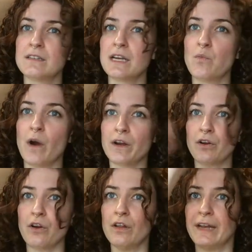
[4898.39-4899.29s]
take one
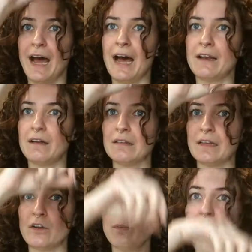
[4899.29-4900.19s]
curl and add a
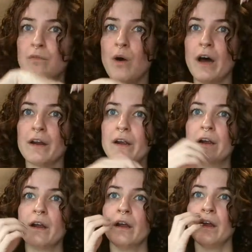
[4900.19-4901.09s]
little bit of
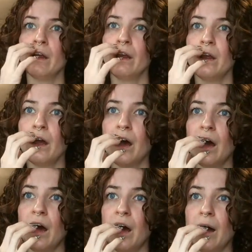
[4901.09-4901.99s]
water.
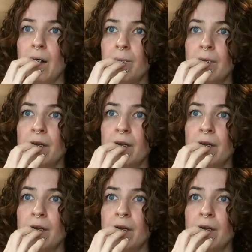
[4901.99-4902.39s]
How